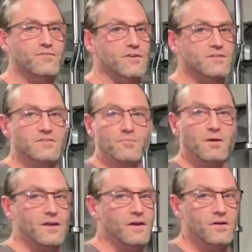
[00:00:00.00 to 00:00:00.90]
fit
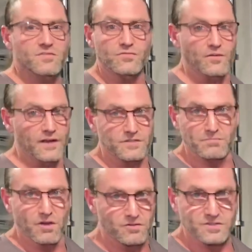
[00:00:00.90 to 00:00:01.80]
somebody else's range of
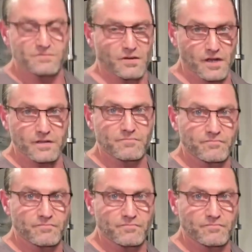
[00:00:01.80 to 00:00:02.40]
motion, right?